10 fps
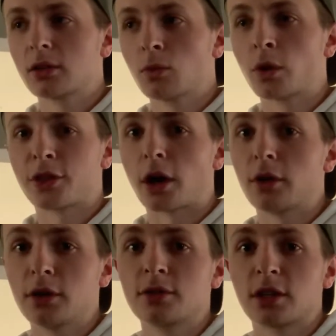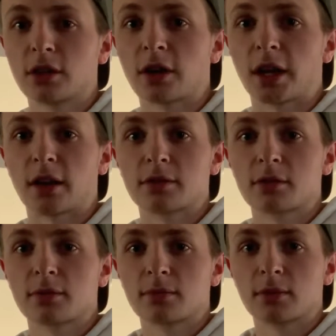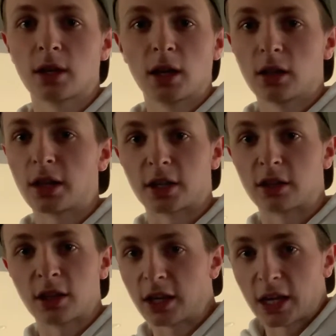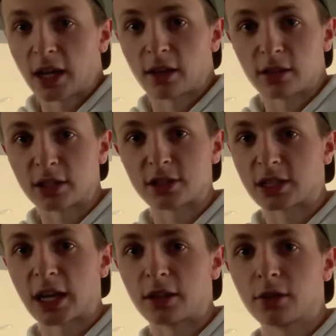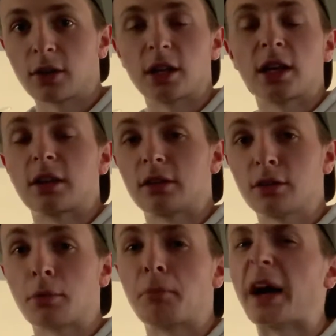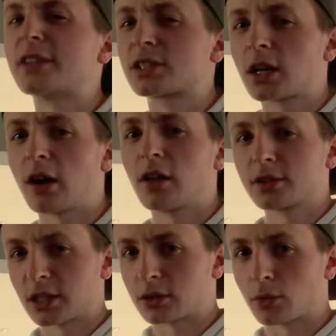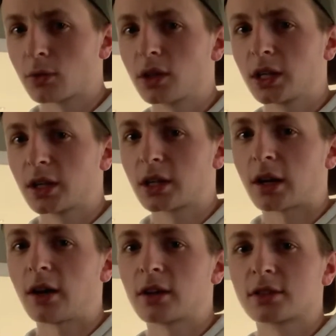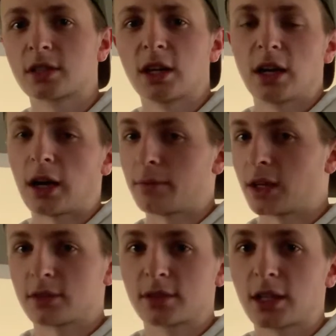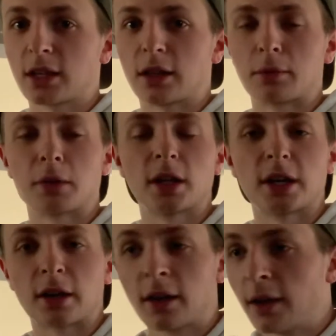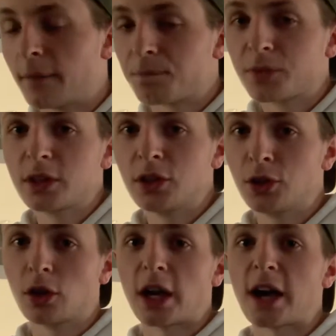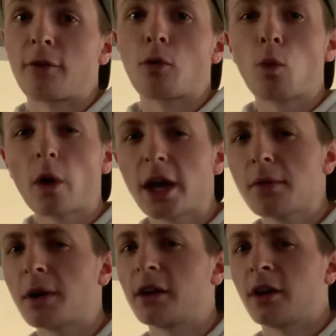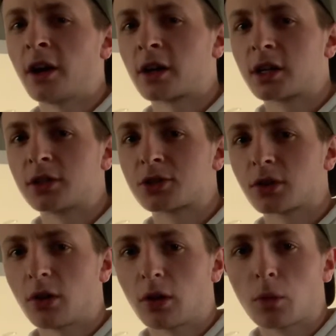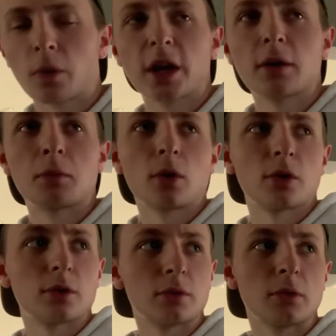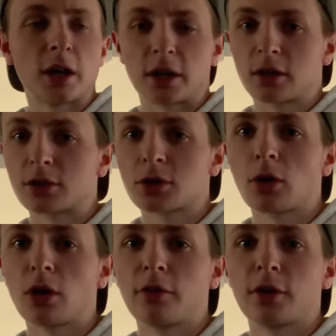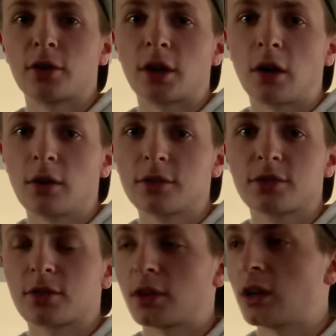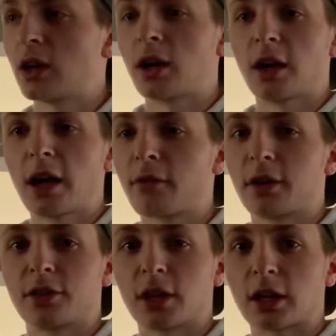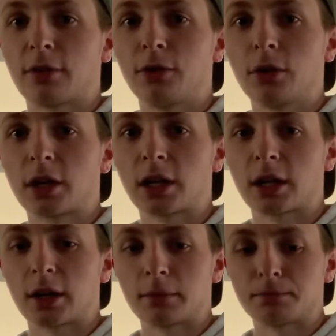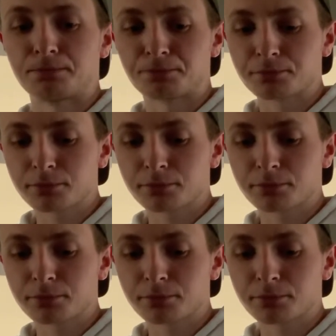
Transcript: without using their hands. Like they just can't do it. And the best callers, like the really good callers, I'm not saying anything, but like you'll have way better air control, way more like control of your notes, everything if you can